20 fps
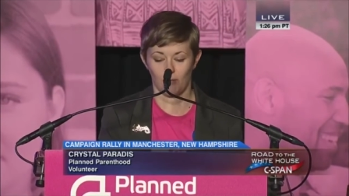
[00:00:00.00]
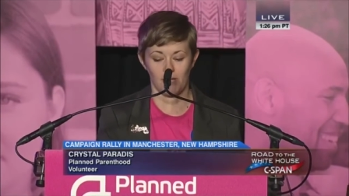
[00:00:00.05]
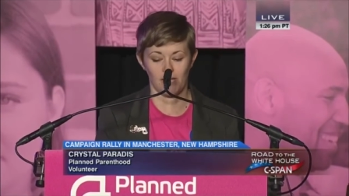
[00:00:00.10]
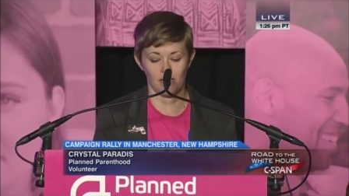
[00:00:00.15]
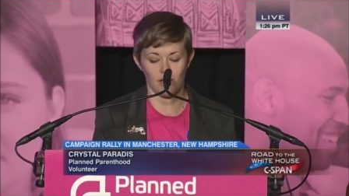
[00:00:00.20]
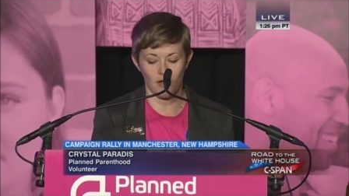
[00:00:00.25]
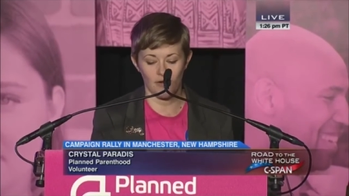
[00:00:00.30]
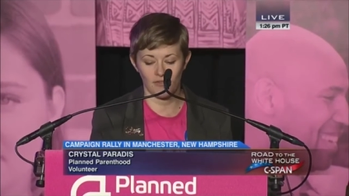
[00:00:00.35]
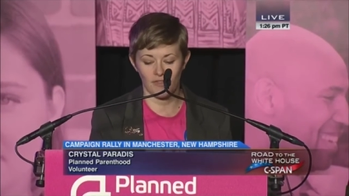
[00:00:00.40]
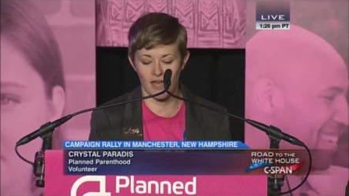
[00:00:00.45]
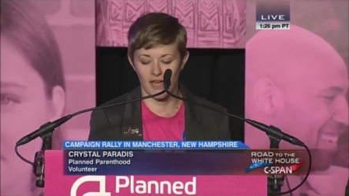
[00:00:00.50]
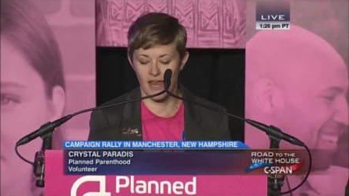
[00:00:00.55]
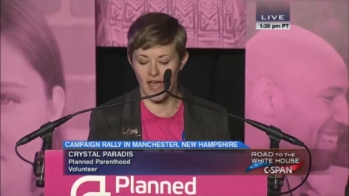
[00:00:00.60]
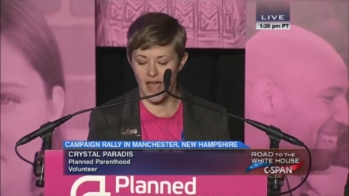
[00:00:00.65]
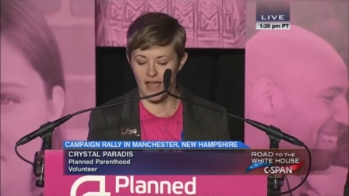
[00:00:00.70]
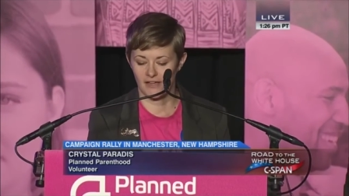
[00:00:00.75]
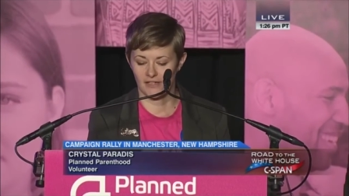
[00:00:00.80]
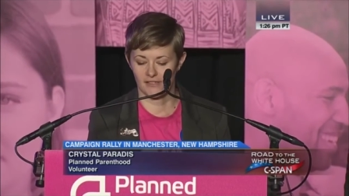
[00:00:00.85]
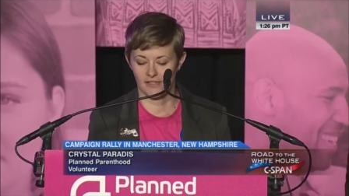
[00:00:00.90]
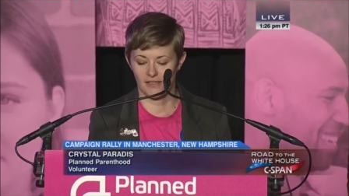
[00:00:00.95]
We know that
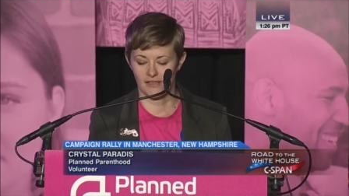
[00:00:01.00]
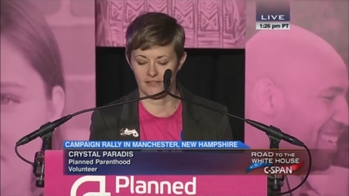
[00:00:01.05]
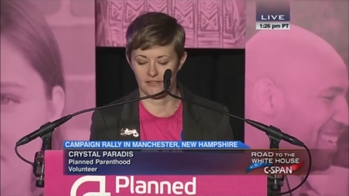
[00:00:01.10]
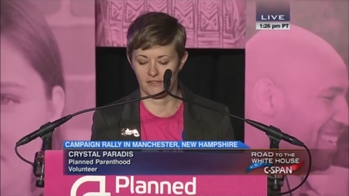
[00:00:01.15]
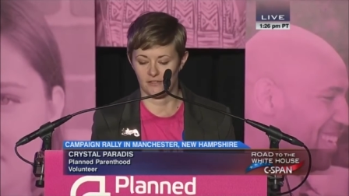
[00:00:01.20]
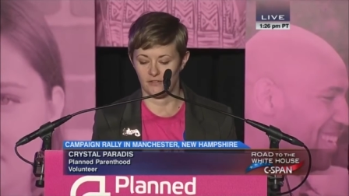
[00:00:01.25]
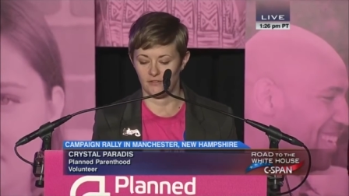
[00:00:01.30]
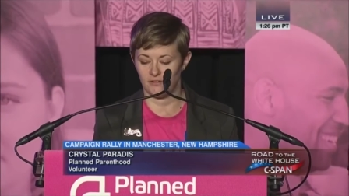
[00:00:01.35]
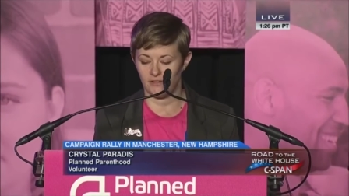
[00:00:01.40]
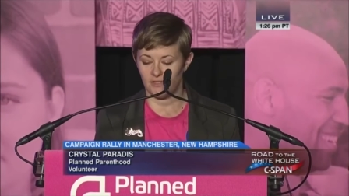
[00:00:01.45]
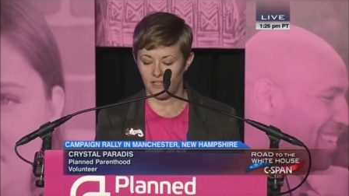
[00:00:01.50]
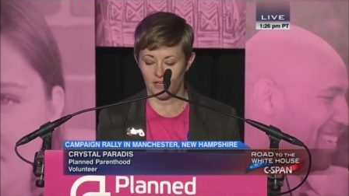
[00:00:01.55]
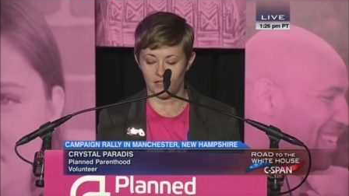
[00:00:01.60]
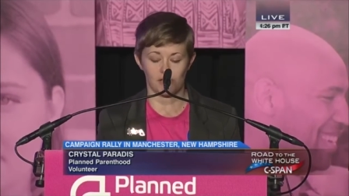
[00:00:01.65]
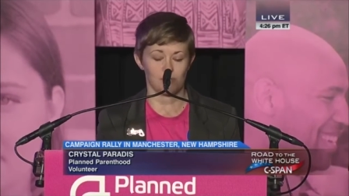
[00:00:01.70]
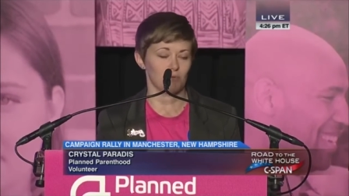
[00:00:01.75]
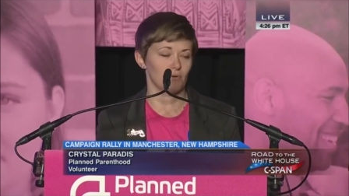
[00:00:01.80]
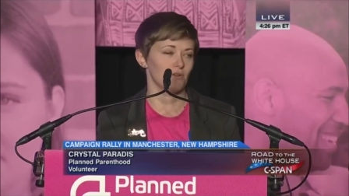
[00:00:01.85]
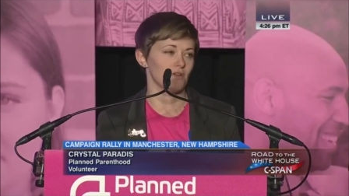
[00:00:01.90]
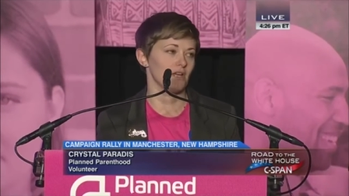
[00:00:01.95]
access to
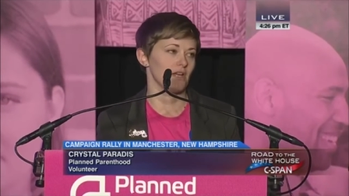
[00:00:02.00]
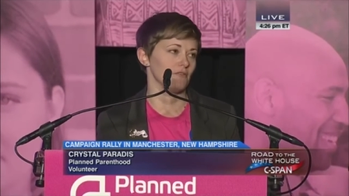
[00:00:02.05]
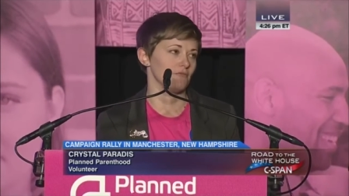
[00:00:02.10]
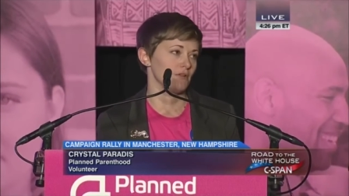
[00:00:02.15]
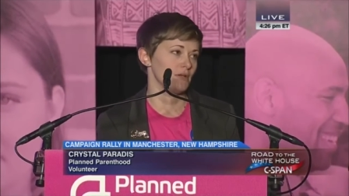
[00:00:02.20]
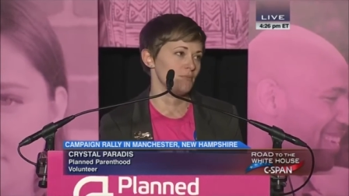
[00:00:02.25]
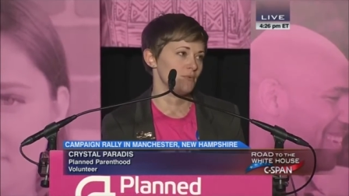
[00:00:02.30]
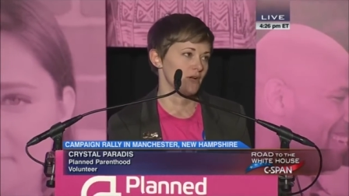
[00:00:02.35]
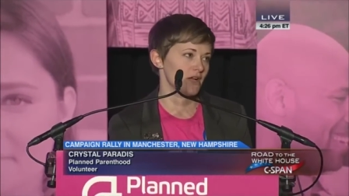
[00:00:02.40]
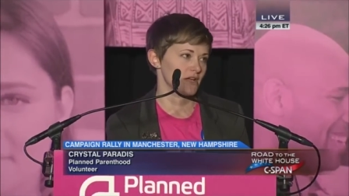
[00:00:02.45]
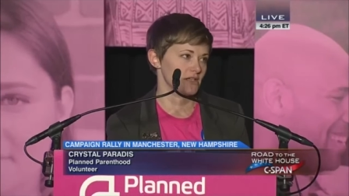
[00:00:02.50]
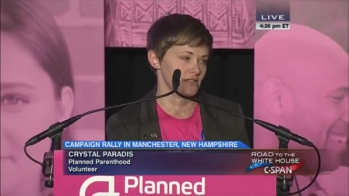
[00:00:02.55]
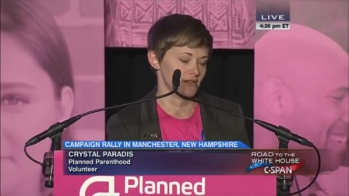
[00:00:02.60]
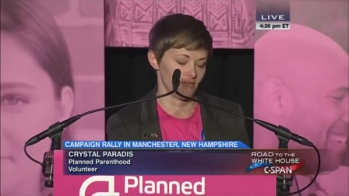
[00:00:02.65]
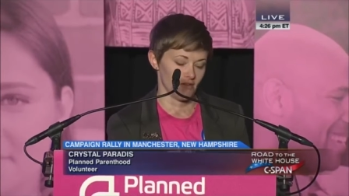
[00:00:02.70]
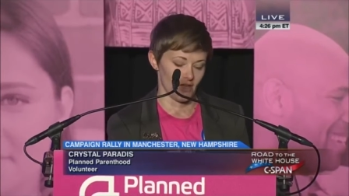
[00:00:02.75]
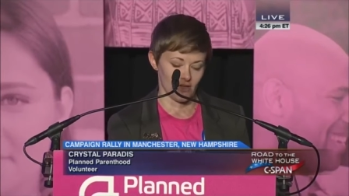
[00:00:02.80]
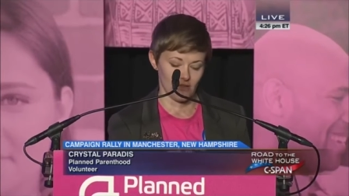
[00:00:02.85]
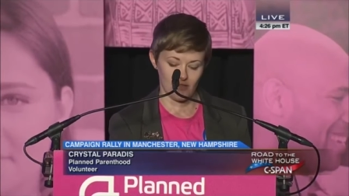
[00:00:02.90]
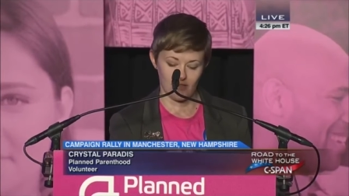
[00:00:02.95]
sexual and reproductive
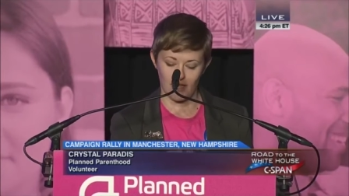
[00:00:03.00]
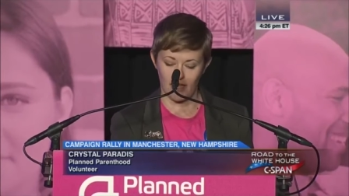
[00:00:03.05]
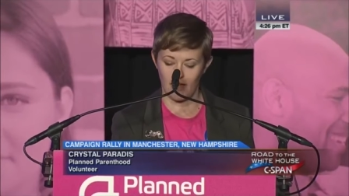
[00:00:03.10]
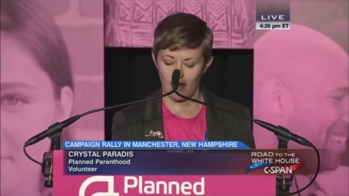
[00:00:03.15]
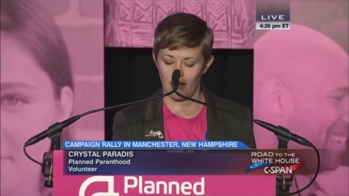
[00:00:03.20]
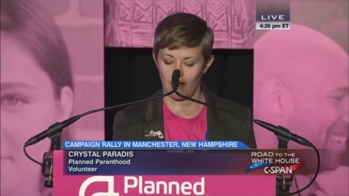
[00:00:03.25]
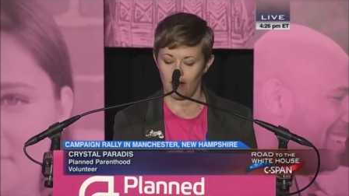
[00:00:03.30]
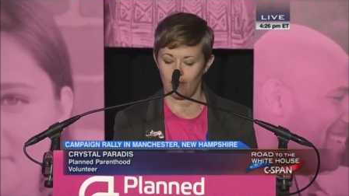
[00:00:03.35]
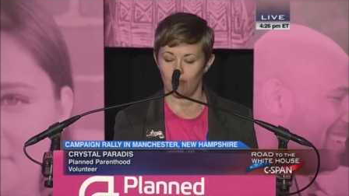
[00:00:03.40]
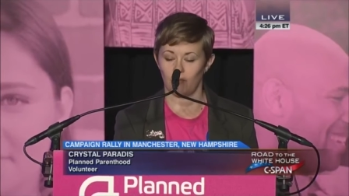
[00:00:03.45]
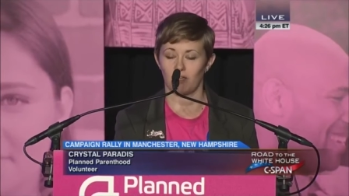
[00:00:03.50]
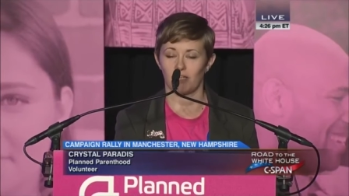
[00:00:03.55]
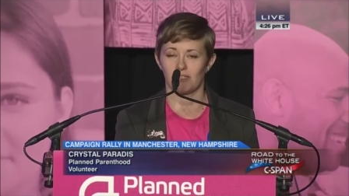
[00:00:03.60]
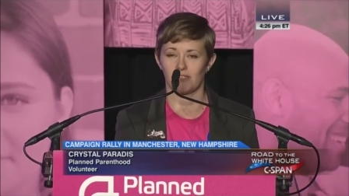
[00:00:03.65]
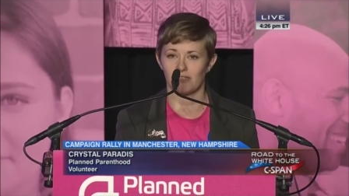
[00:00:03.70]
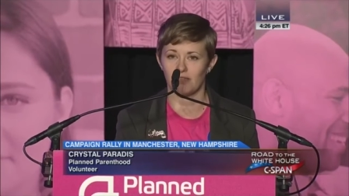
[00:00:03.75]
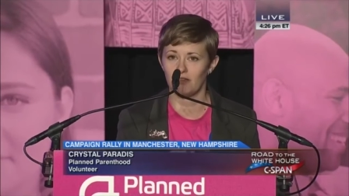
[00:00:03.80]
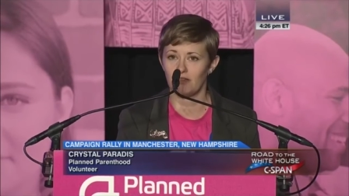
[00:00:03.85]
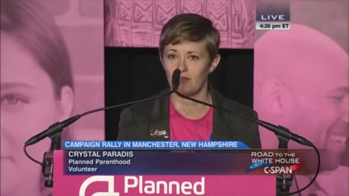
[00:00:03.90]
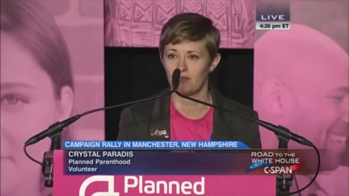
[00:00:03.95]
health care will
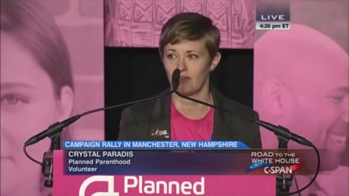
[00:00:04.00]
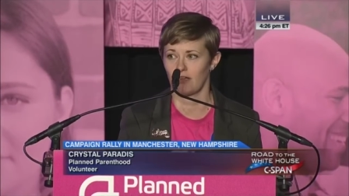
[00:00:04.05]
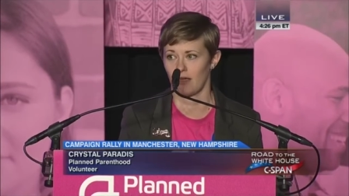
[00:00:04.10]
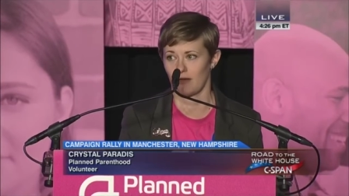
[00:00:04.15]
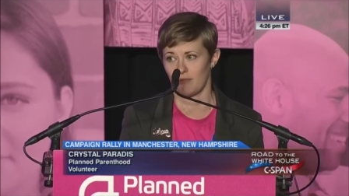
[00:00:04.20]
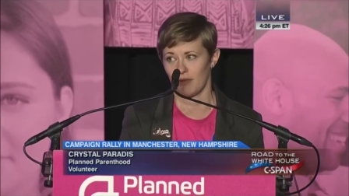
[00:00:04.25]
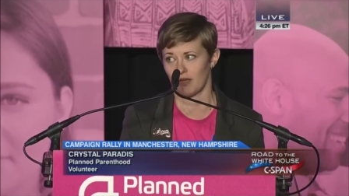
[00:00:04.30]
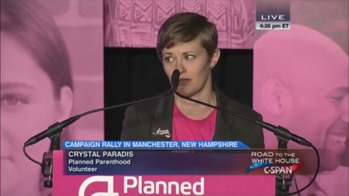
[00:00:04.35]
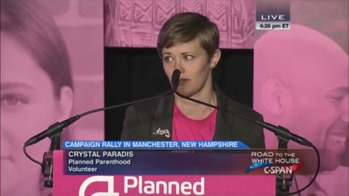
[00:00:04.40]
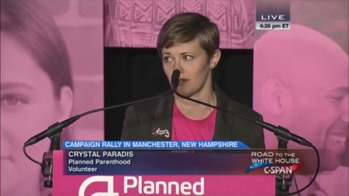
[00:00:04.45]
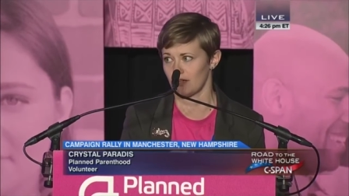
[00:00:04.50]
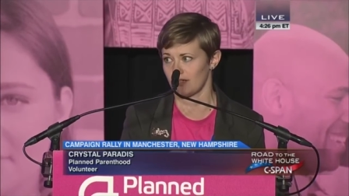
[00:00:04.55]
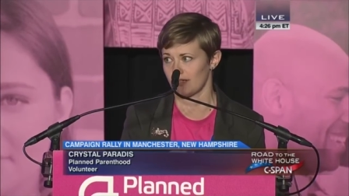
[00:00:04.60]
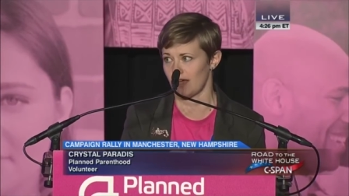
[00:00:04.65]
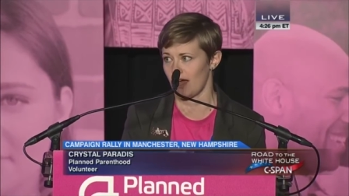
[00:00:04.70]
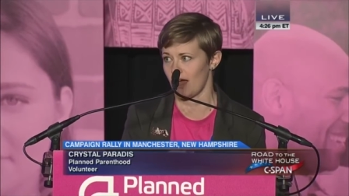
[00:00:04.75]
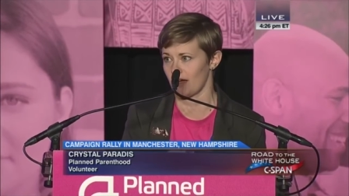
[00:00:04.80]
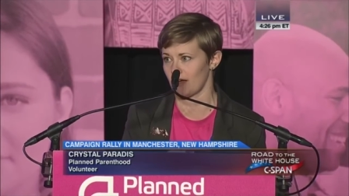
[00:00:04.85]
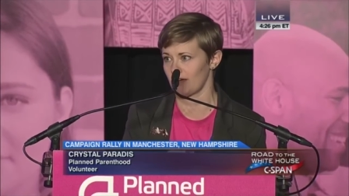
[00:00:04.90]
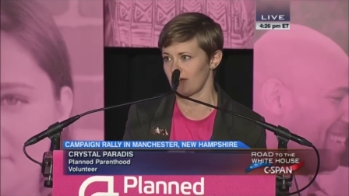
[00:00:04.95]
continue to come under
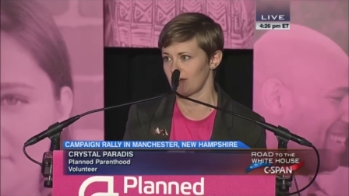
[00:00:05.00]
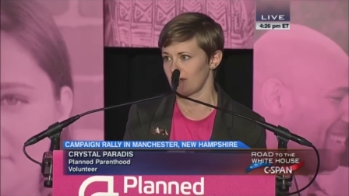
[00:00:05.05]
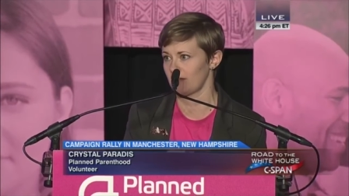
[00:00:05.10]
attack.